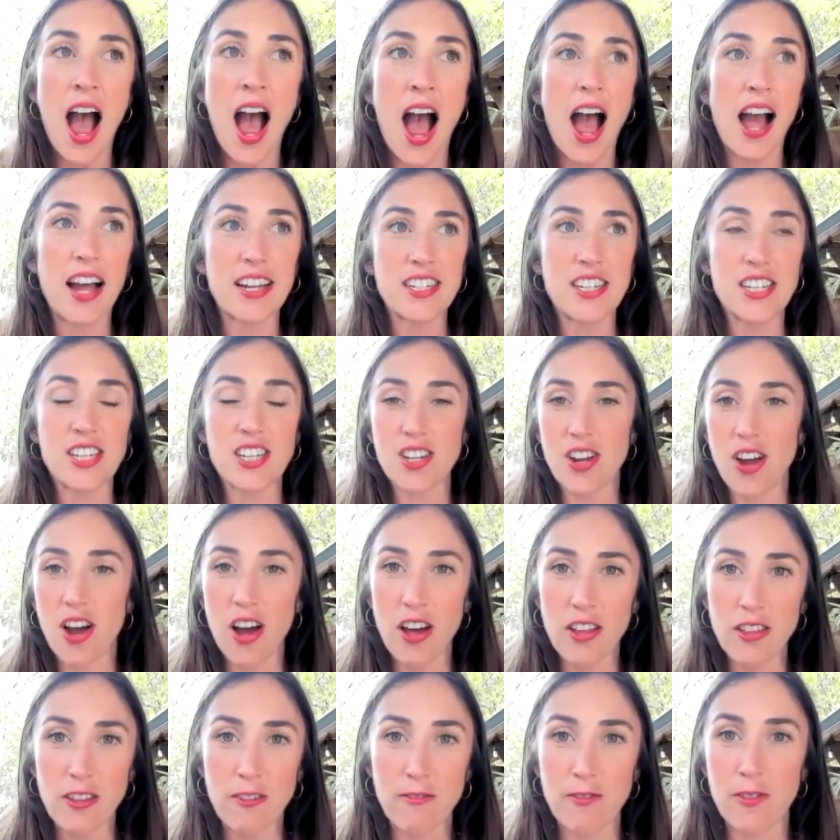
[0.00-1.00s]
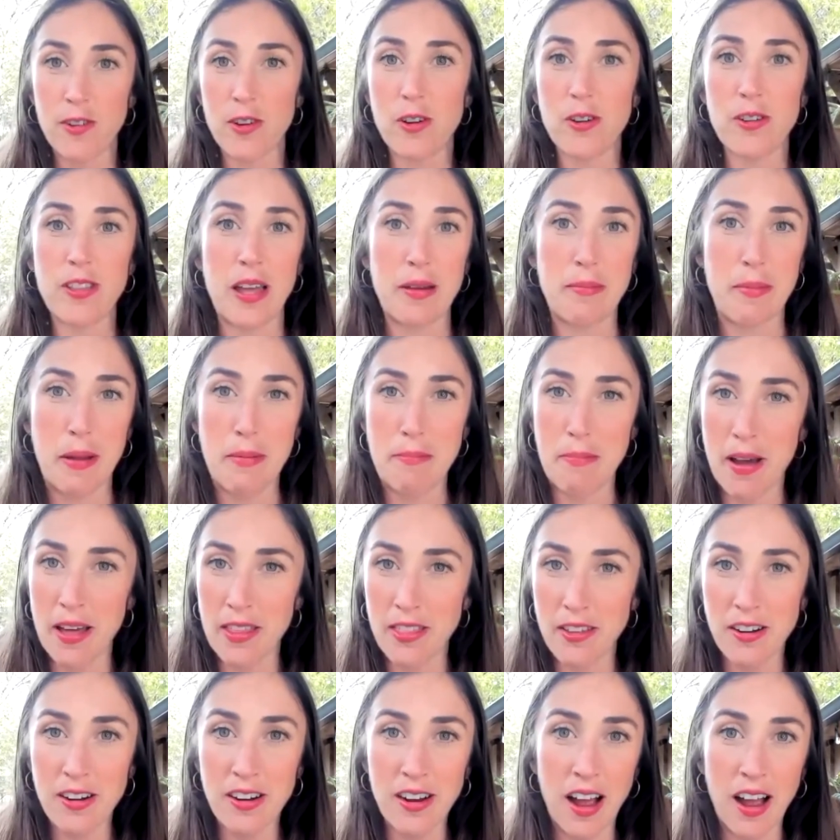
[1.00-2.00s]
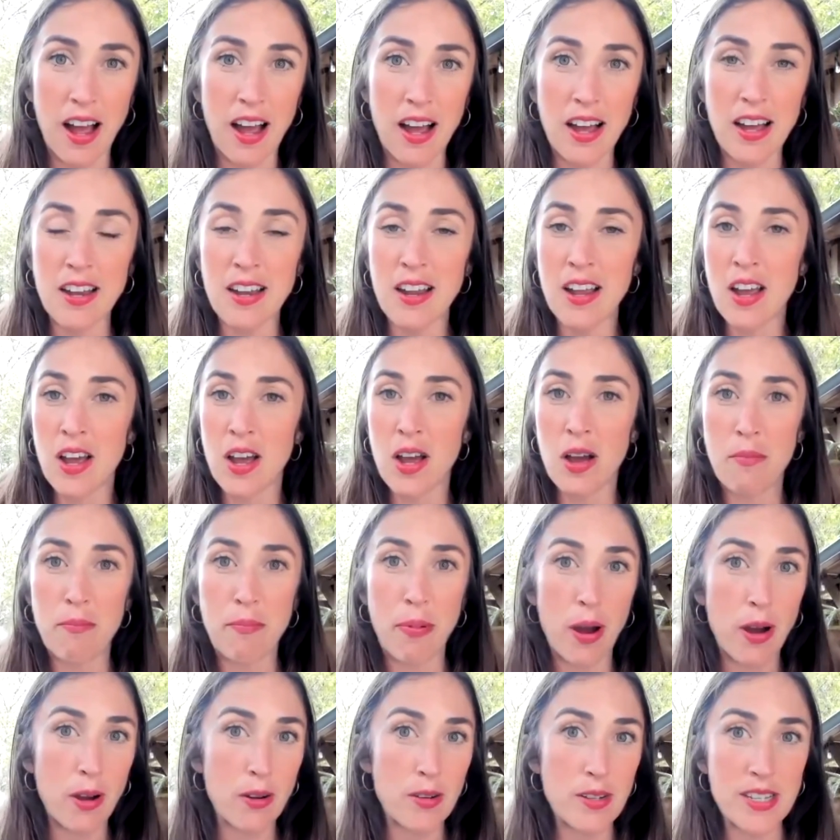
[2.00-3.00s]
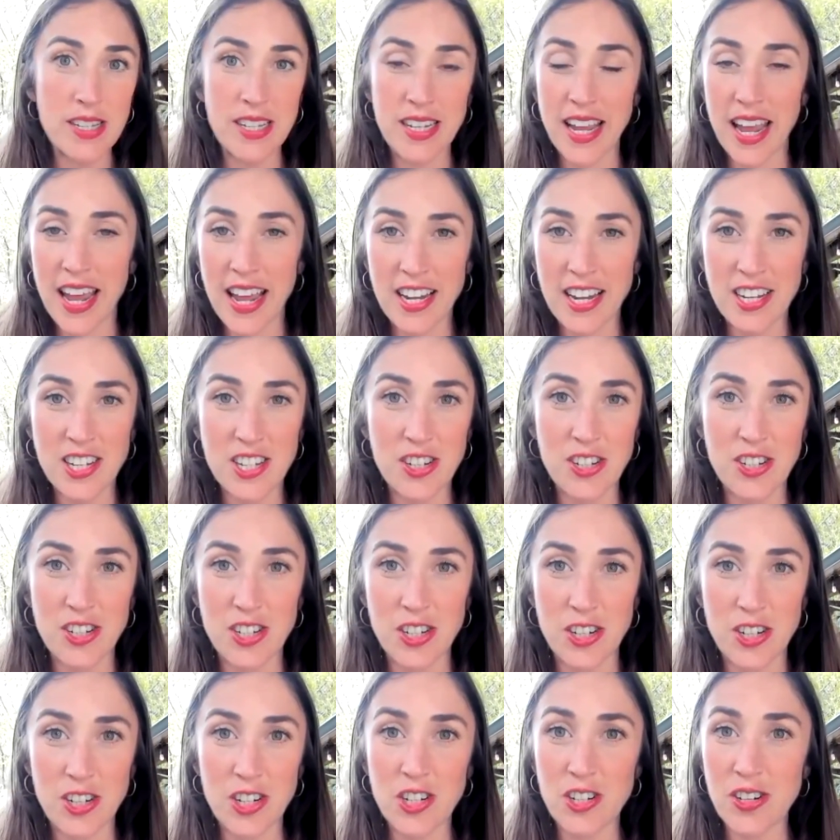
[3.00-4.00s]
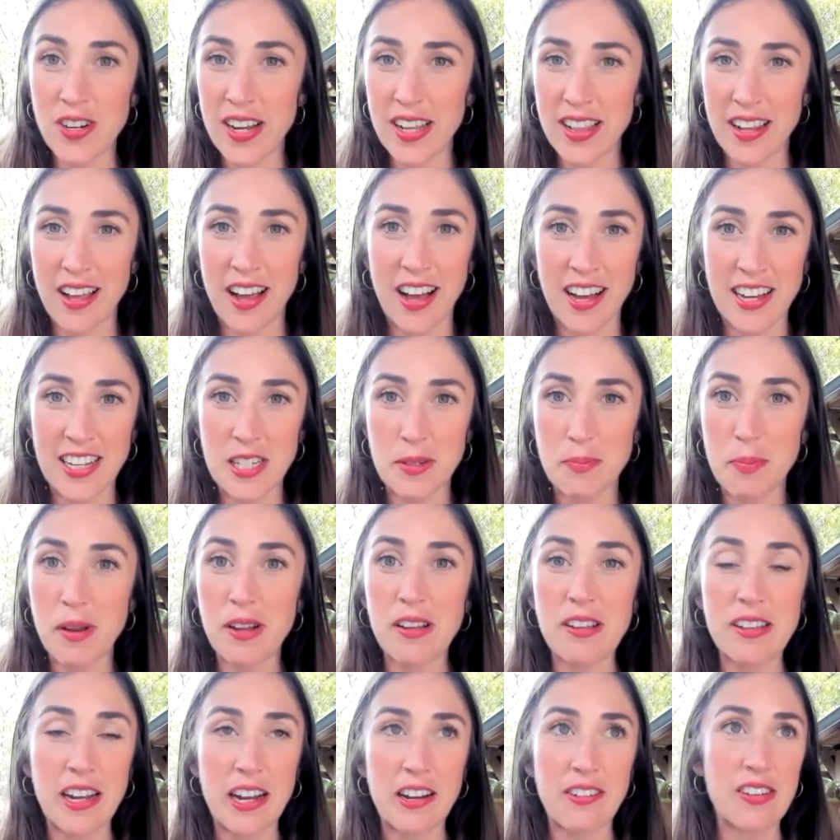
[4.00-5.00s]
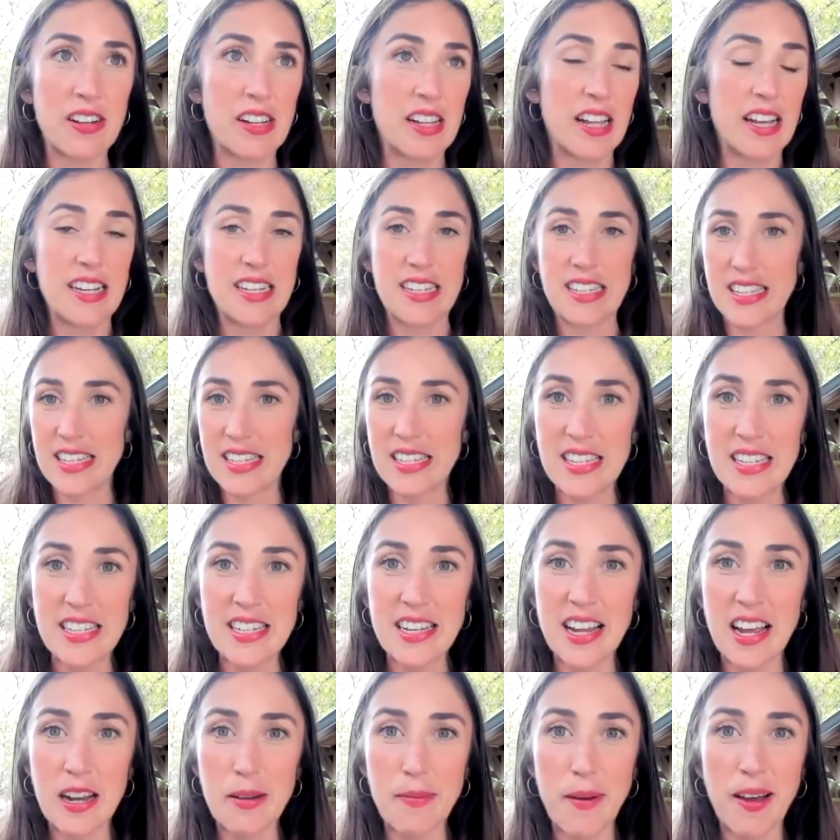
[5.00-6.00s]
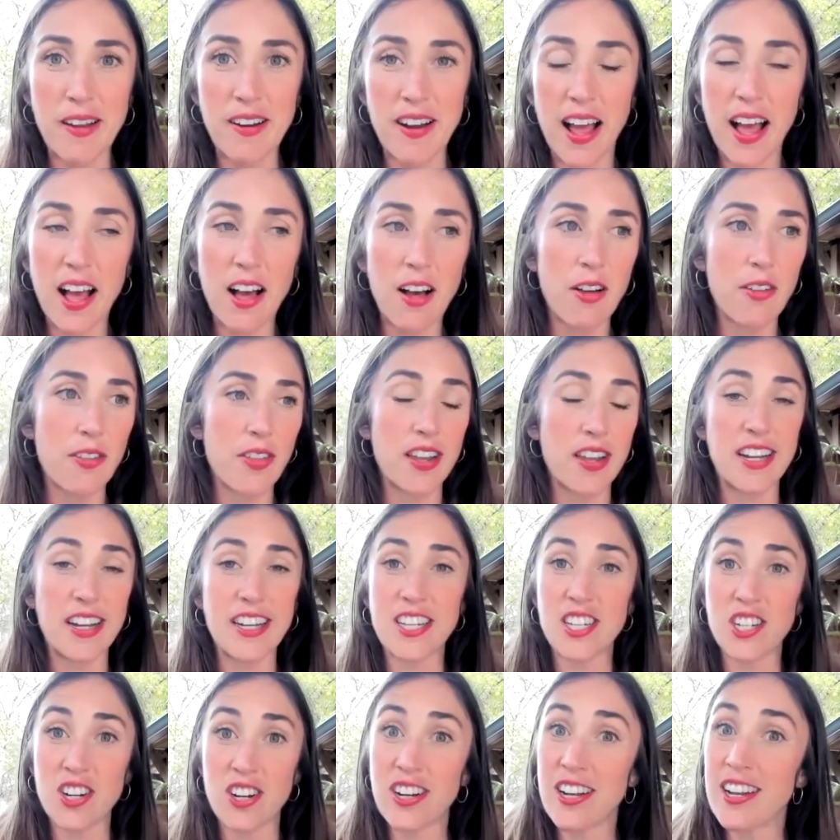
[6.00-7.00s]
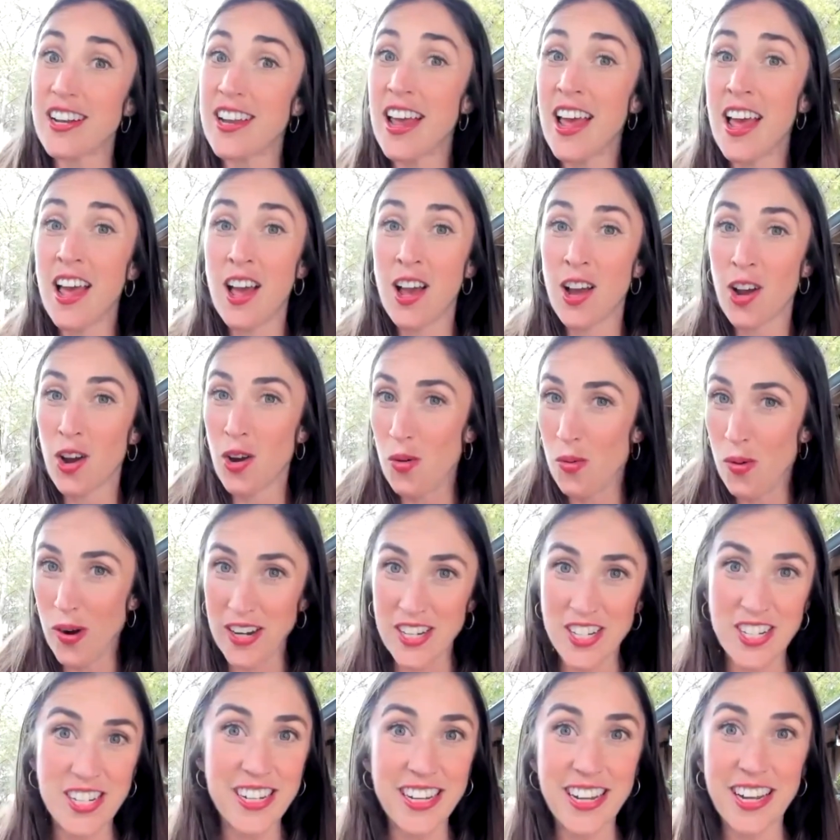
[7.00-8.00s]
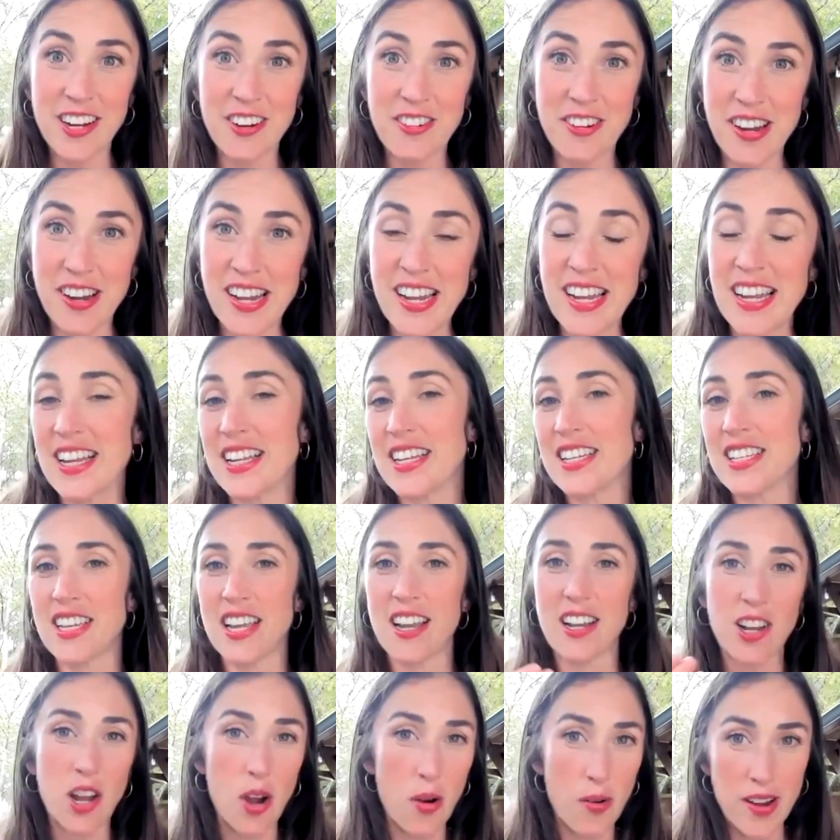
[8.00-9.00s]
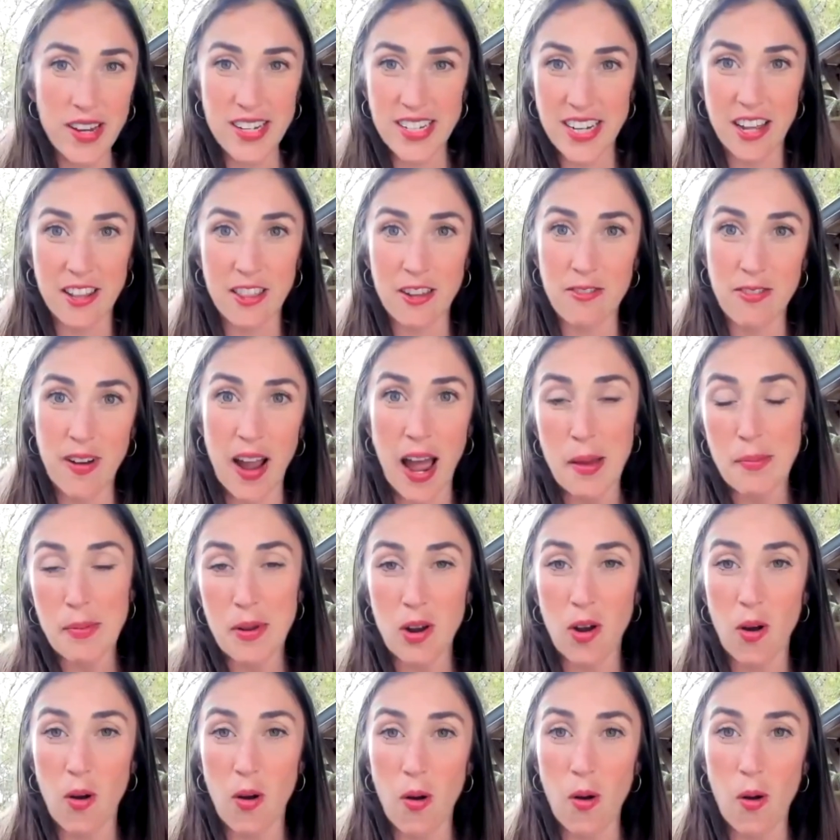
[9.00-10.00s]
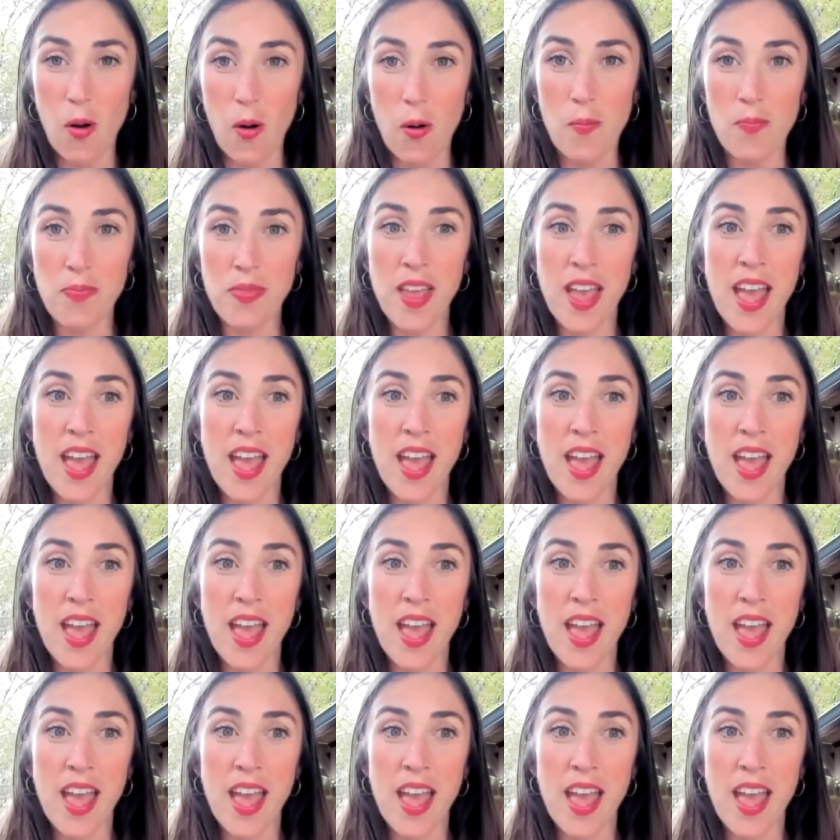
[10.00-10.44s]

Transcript: I saw the food that my mother got post cancer surgery in the hospital, and I realized this is not about health. And I started questioning ingredients and going down the rabbit hole.